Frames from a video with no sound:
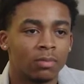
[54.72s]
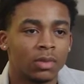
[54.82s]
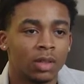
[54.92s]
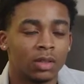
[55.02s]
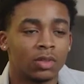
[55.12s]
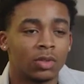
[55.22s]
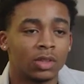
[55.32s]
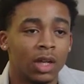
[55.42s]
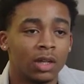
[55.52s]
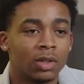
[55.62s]
The
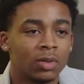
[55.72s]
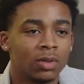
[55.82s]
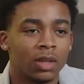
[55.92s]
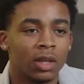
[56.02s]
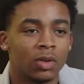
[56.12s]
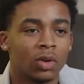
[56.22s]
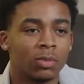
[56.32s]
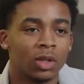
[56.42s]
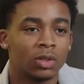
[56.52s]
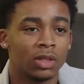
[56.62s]
students I know, they
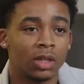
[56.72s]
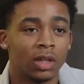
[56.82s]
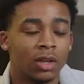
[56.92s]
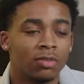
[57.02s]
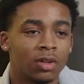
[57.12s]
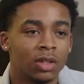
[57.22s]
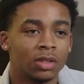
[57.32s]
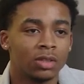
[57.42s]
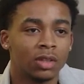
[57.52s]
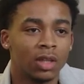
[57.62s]
normally go to the lakefront
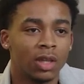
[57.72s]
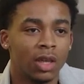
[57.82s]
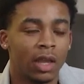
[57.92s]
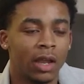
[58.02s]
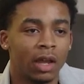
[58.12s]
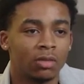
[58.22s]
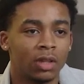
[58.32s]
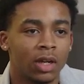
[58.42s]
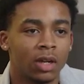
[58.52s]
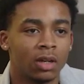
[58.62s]
and hang out
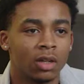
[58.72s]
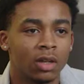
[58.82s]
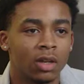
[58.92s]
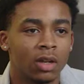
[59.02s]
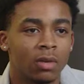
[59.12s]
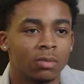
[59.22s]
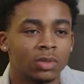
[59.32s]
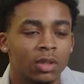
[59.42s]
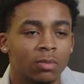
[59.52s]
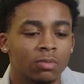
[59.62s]
there.
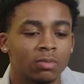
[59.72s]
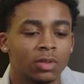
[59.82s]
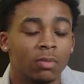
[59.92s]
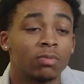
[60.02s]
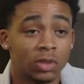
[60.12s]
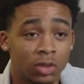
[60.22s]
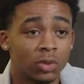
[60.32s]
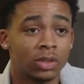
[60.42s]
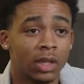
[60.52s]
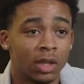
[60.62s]
Some
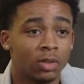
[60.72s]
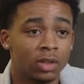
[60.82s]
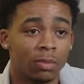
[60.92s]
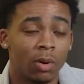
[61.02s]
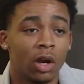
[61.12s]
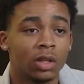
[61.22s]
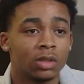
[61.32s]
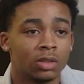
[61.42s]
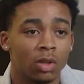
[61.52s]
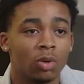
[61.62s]
students like go to the park,
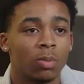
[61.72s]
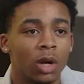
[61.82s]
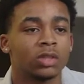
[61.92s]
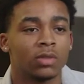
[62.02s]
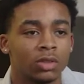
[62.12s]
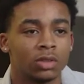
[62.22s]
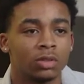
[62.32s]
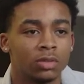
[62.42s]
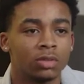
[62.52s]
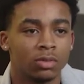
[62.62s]
local parks around the school.